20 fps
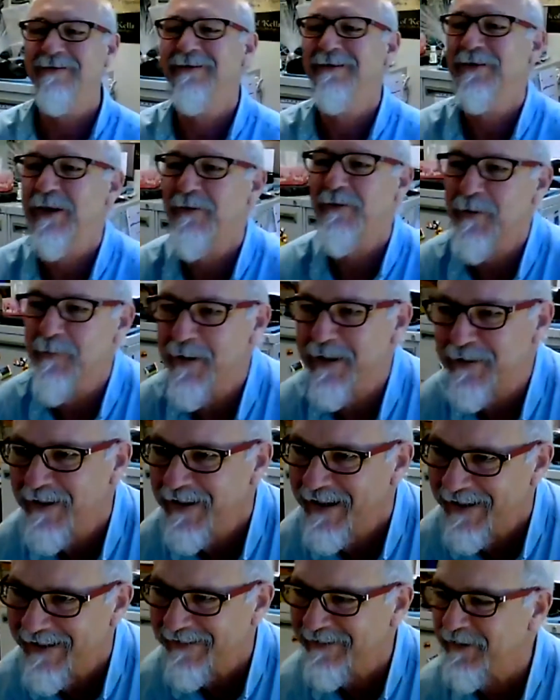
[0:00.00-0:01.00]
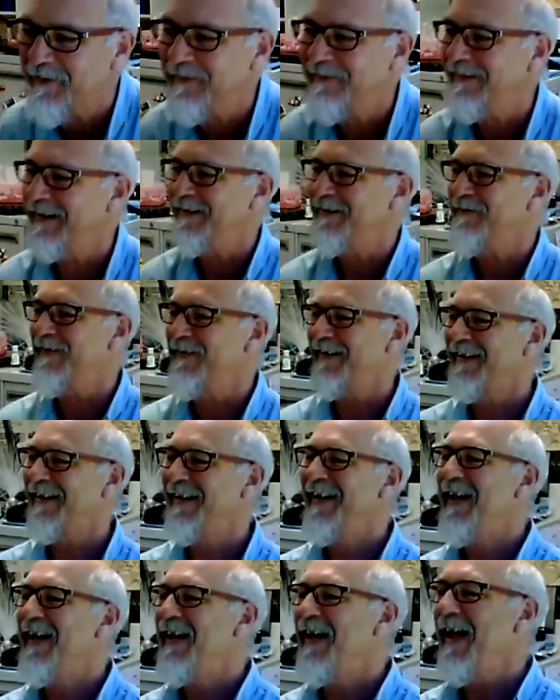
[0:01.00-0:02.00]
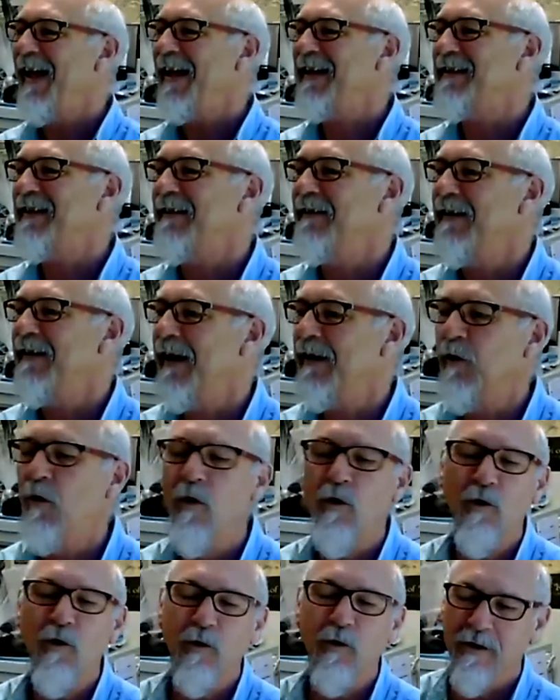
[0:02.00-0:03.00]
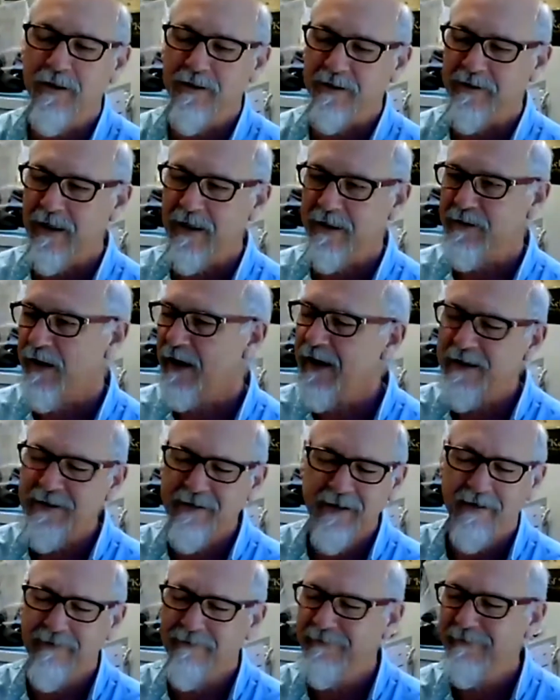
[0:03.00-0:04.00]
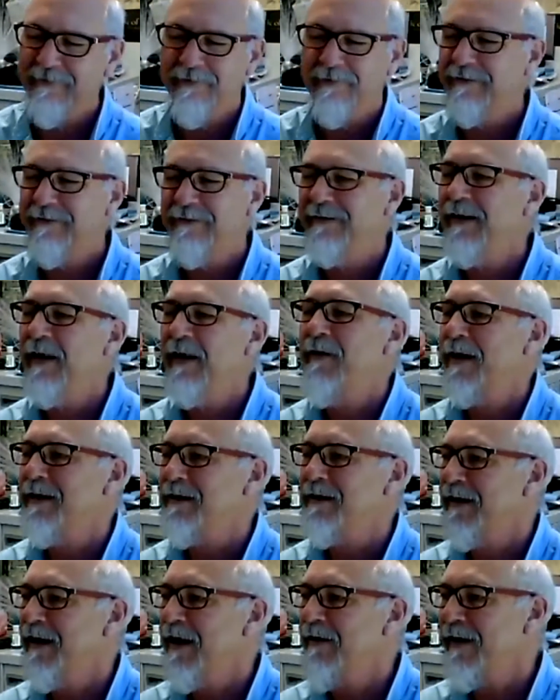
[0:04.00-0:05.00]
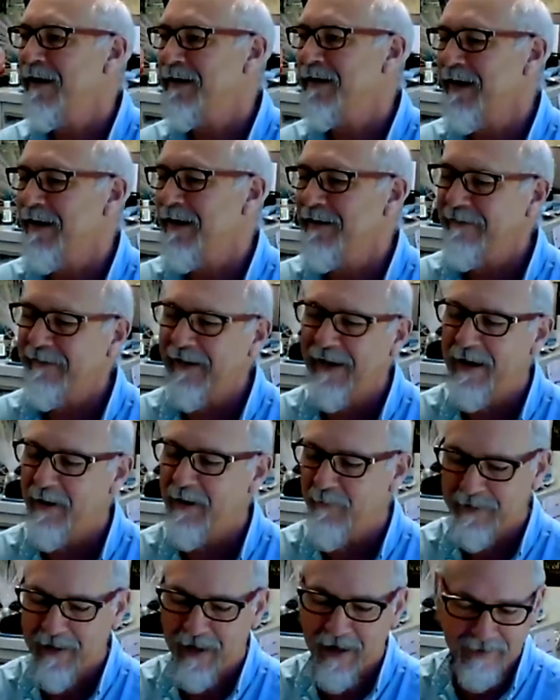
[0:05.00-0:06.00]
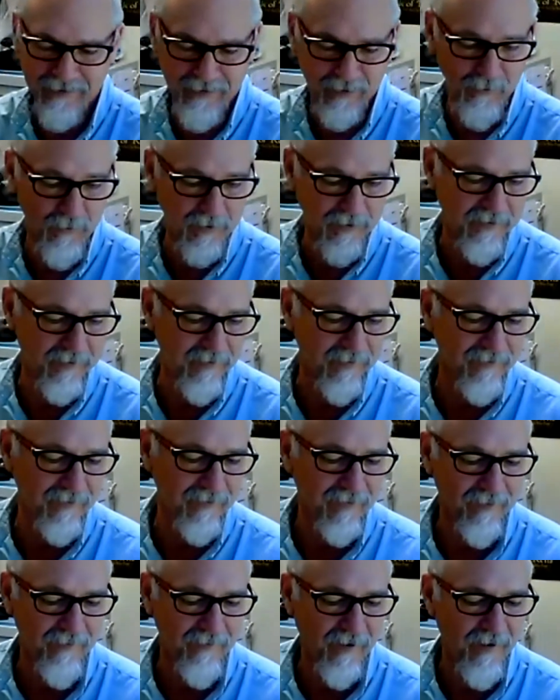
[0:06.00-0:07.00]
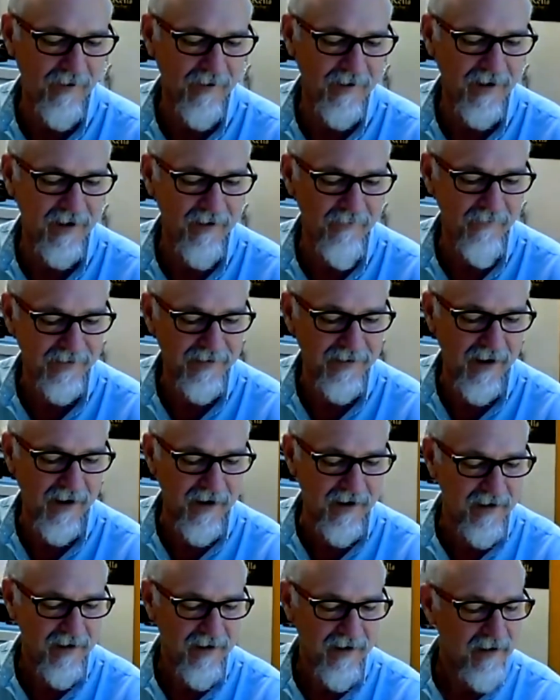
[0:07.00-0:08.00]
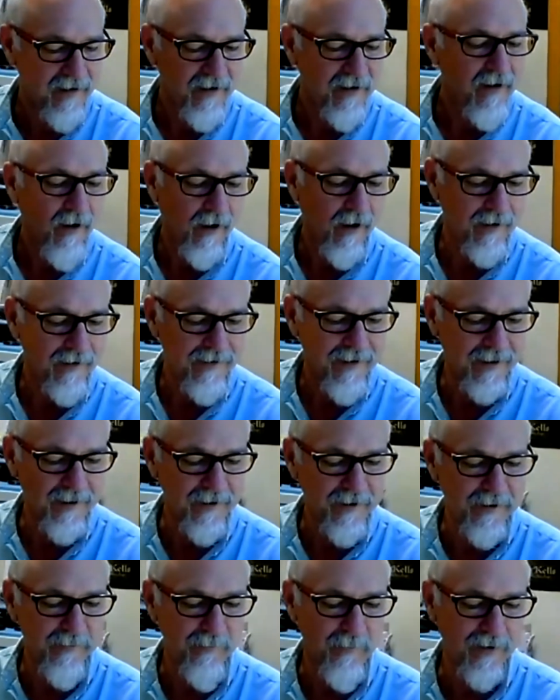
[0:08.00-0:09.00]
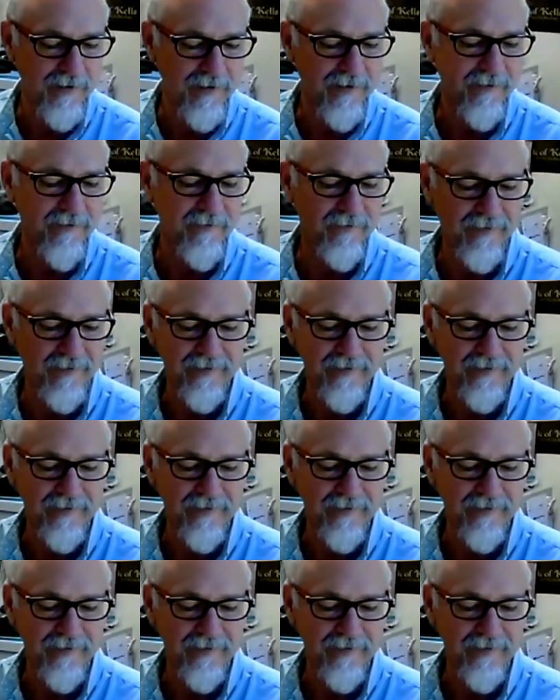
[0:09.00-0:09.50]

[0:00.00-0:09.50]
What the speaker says: shuffle the best I can. That's excellent. All good questions. That's good. That's like, never hesitate anyone to ask a question. I'll only ever say, I can tell you this much, and